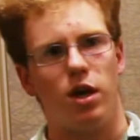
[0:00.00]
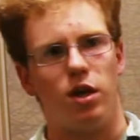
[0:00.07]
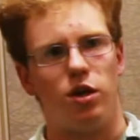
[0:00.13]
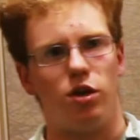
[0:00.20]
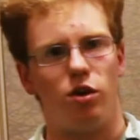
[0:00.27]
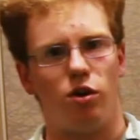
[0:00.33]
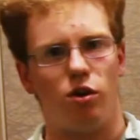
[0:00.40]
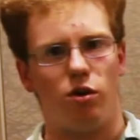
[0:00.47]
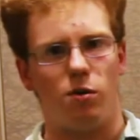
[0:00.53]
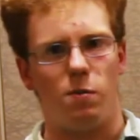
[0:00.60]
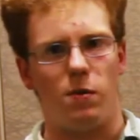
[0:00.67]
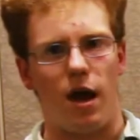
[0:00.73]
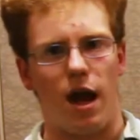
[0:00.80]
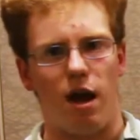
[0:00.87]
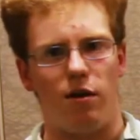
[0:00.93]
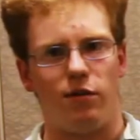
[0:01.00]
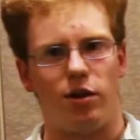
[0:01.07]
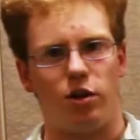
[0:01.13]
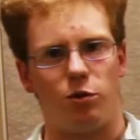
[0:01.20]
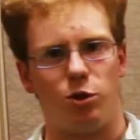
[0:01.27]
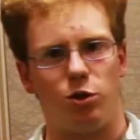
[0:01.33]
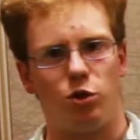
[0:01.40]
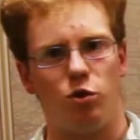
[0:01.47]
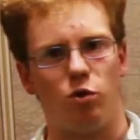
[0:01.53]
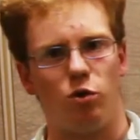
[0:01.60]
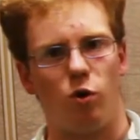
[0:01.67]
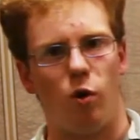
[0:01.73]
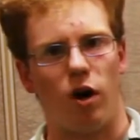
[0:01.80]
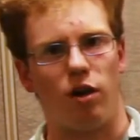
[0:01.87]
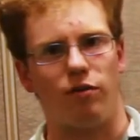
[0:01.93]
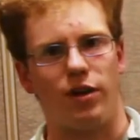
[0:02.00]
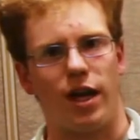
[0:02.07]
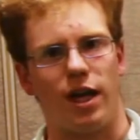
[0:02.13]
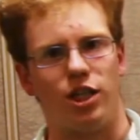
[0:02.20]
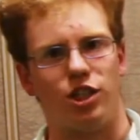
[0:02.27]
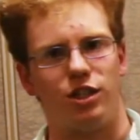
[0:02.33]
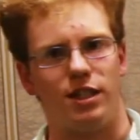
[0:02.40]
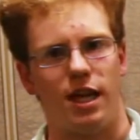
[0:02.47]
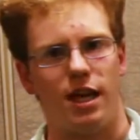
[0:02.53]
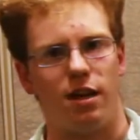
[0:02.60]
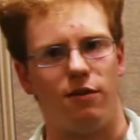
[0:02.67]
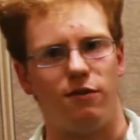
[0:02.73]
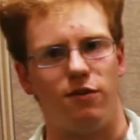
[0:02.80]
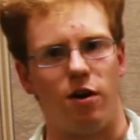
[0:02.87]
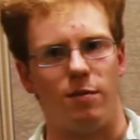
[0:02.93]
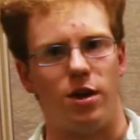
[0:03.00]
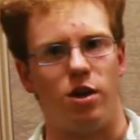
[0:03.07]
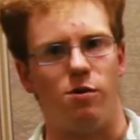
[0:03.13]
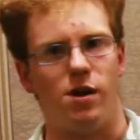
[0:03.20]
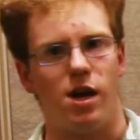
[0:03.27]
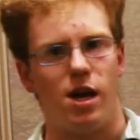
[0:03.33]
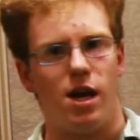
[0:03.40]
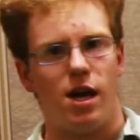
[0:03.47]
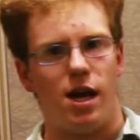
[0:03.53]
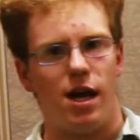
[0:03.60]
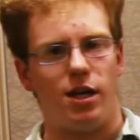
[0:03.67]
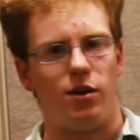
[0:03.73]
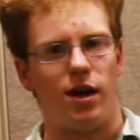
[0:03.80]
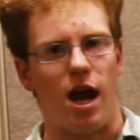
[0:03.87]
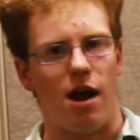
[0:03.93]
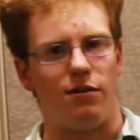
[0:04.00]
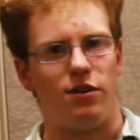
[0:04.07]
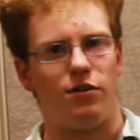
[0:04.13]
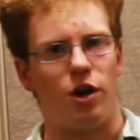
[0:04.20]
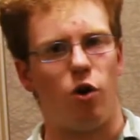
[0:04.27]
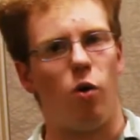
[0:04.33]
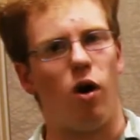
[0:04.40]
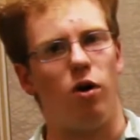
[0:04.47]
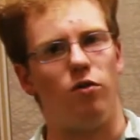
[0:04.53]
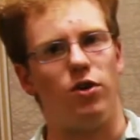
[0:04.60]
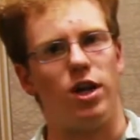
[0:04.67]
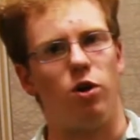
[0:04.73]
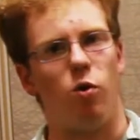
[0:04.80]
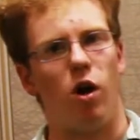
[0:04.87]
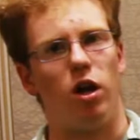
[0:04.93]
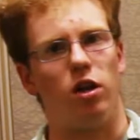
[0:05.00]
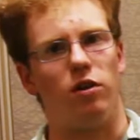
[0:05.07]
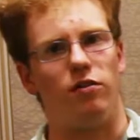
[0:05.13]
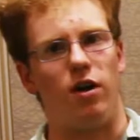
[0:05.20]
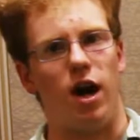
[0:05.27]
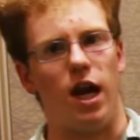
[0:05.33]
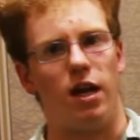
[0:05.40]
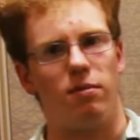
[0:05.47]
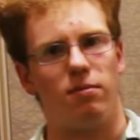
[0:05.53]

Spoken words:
you'll have your tool qualification taken from you, and you'll have to re-qualify.